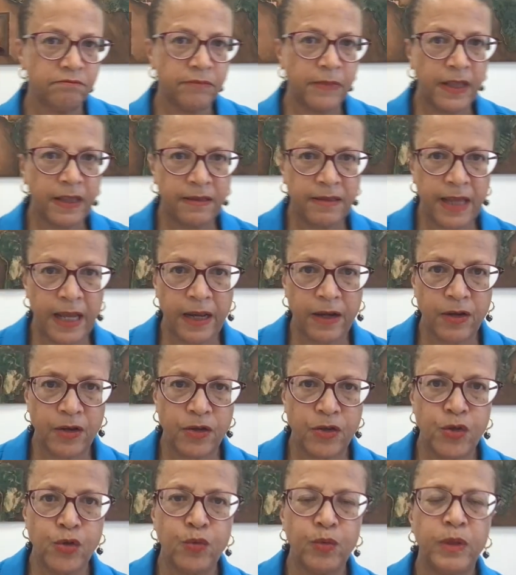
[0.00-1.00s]
then
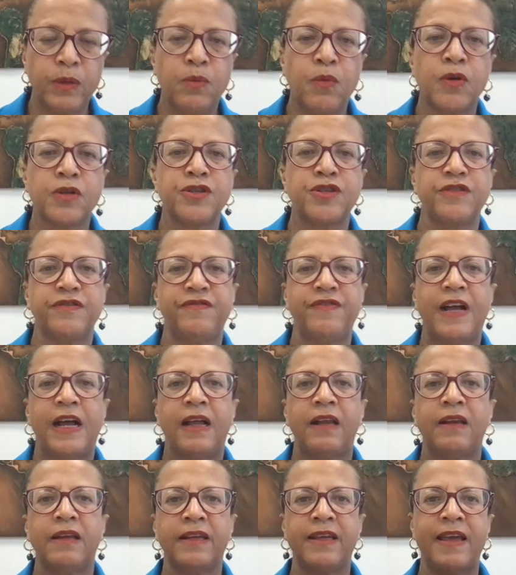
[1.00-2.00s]
you will want to
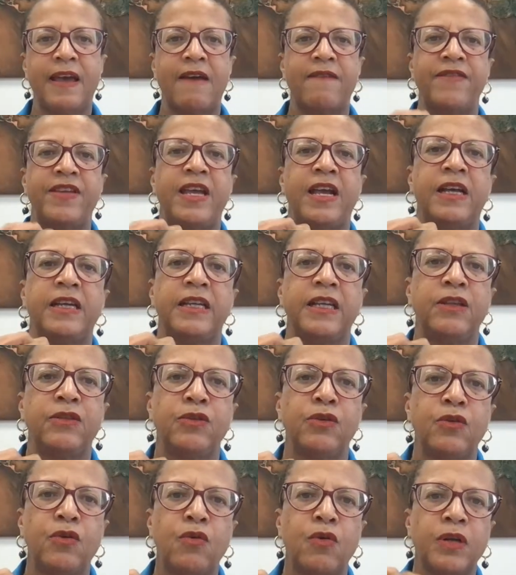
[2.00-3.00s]
file a caveat in
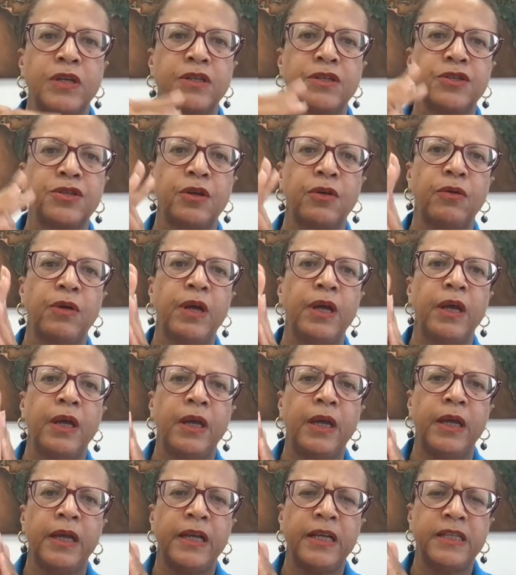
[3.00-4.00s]
the court. So
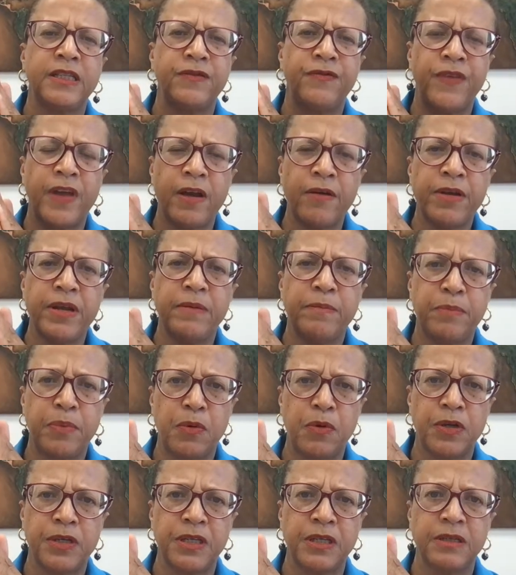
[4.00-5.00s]
it's very
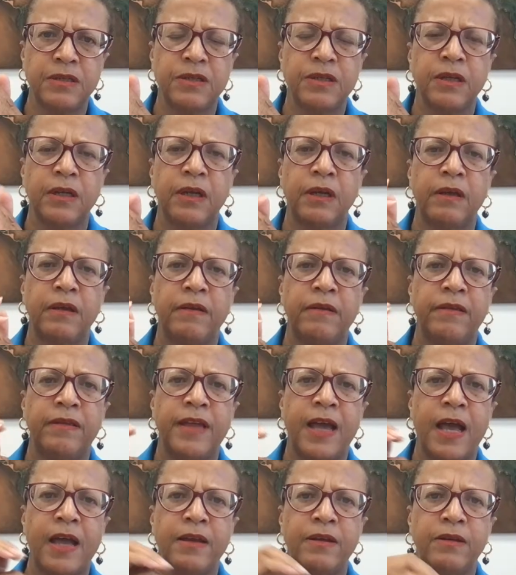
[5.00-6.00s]
important
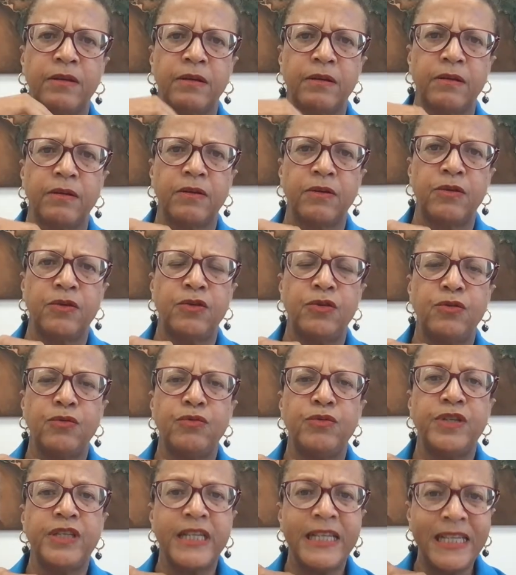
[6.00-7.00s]
that
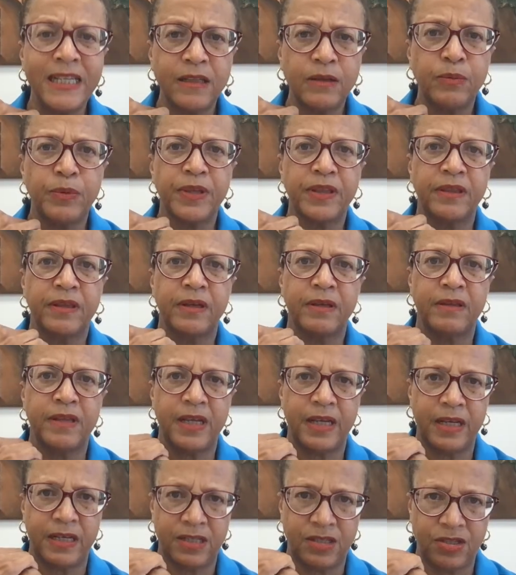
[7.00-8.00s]
you deal with
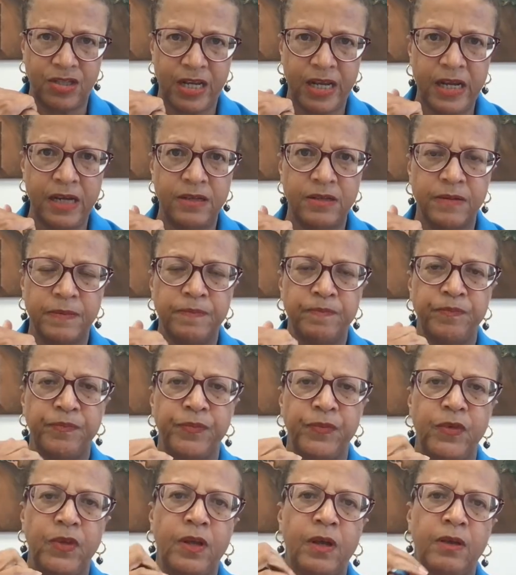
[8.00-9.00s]
the estate.
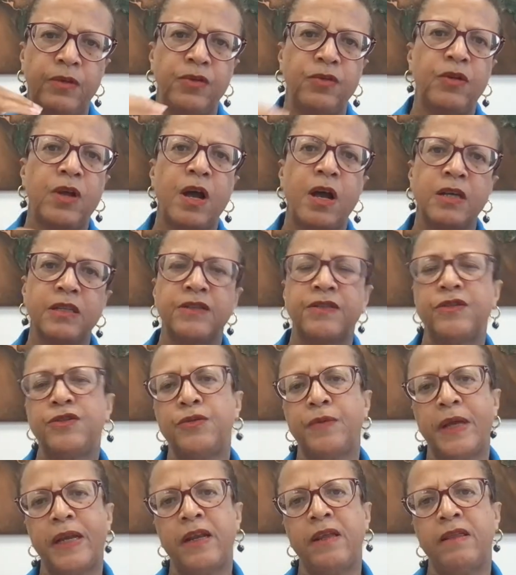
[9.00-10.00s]
You can't
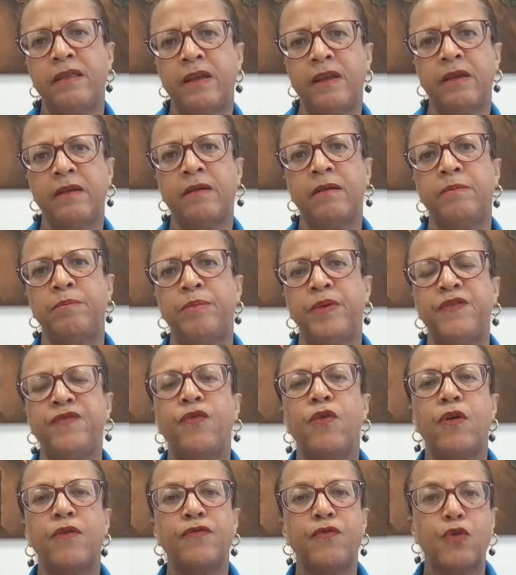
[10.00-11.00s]
do anything
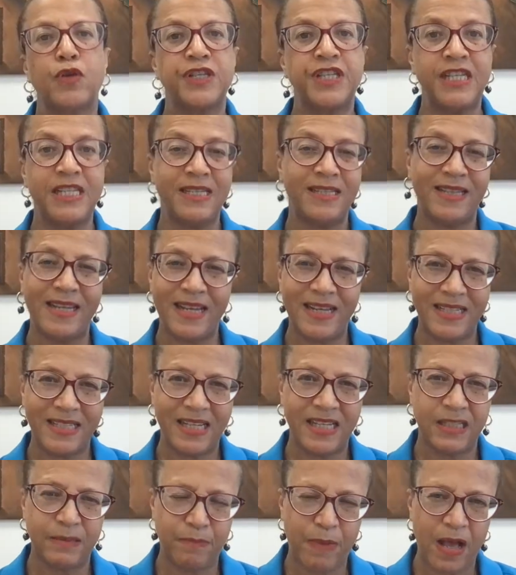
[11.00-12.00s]
before 14 days
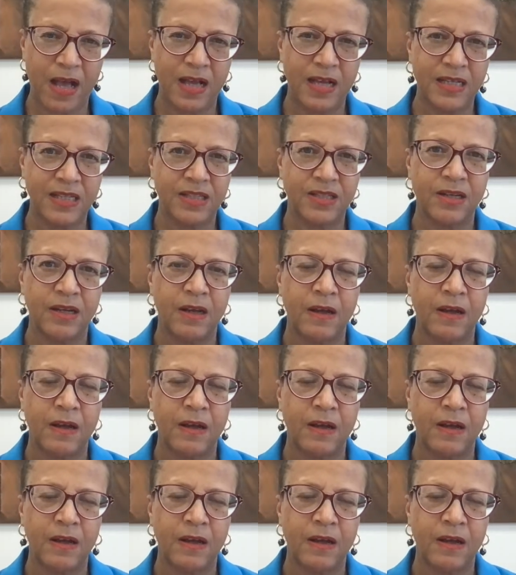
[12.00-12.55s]
has passed